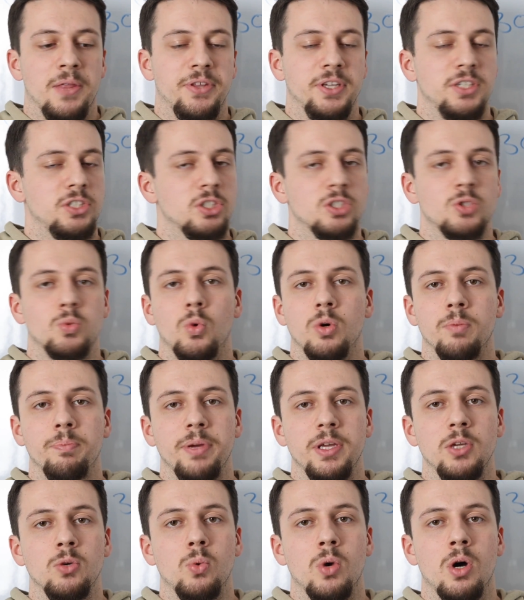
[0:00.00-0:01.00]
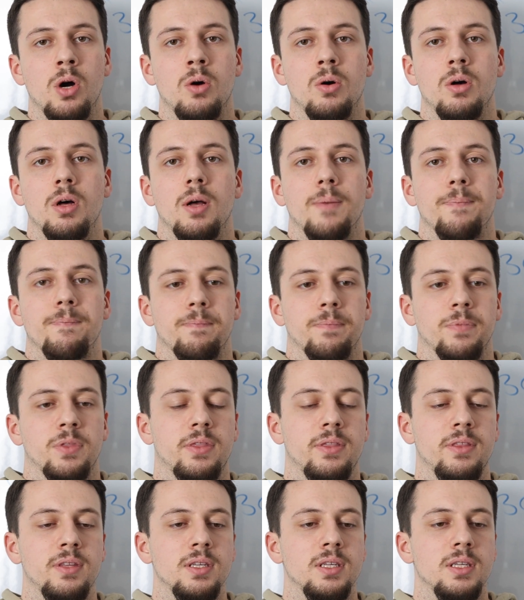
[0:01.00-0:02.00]
They just won't pay you well.
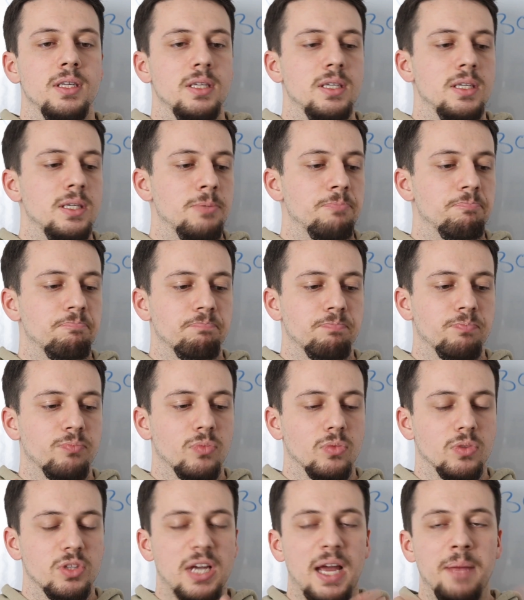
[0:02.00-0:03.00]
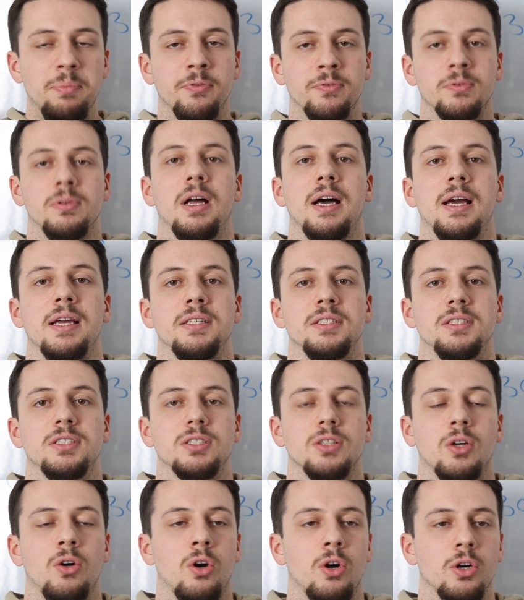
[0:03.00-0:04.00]
The type of
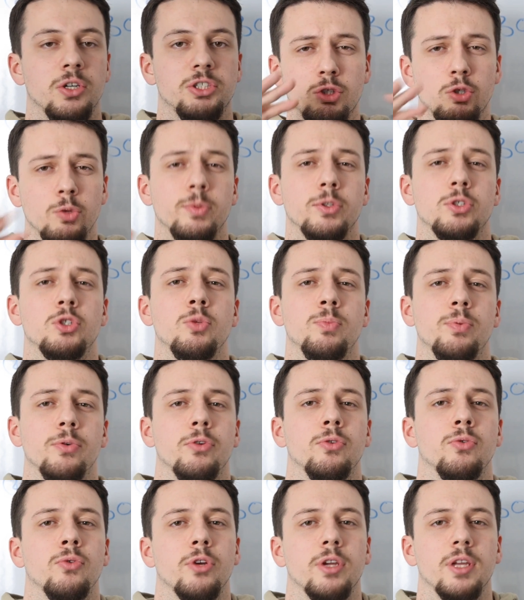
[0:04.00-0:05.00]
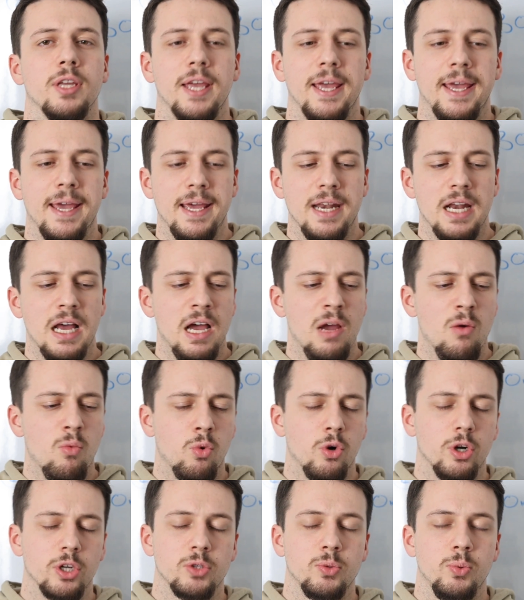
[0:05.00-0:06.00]
clients are super annoying, and I
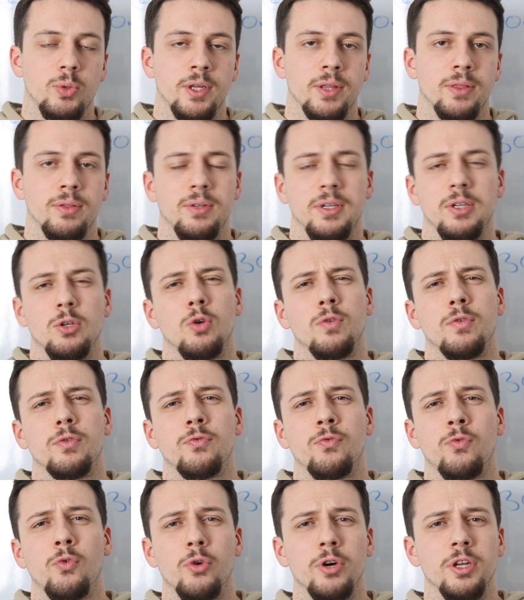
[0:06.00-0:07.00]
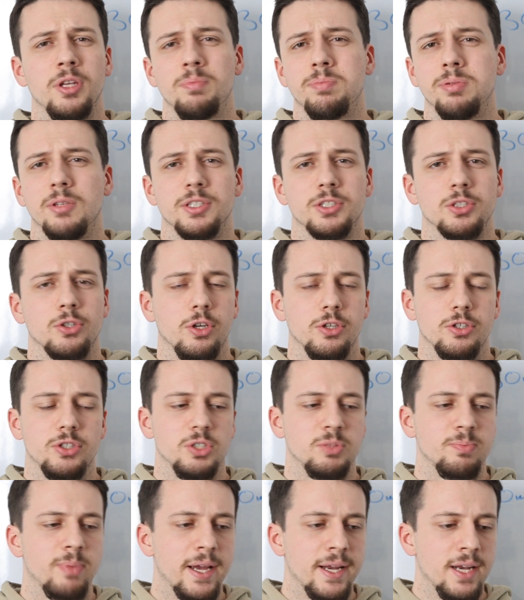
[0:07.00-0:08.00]
worked with in over 40 plus
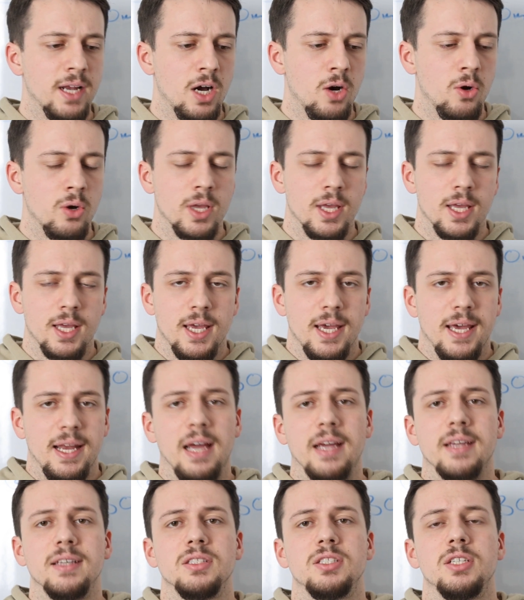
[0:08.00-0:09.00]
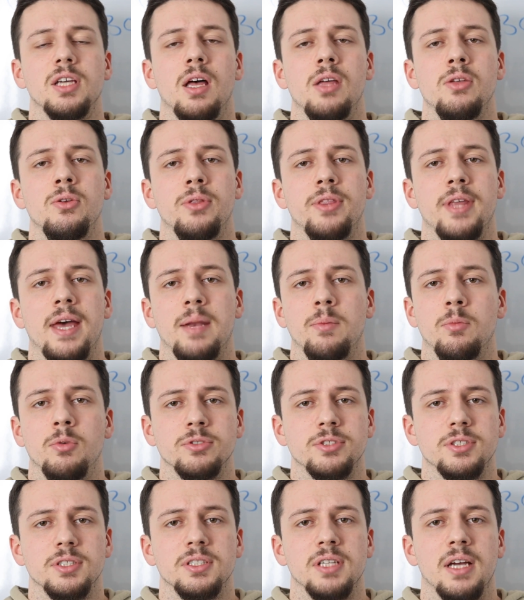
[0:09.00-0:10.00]
countries by now, and I can tell you that
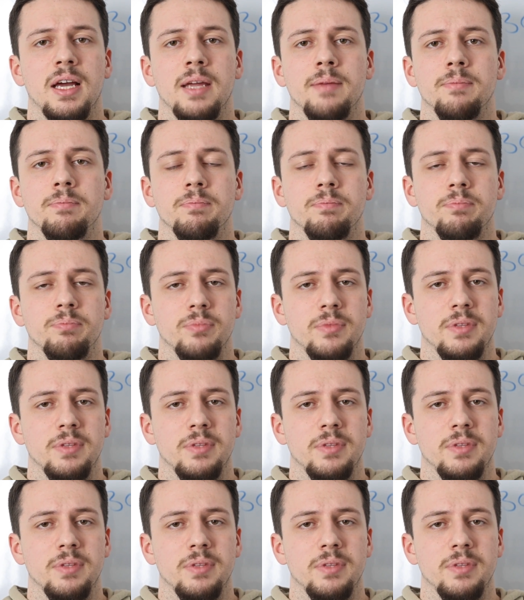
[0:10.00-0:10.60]
most of the time,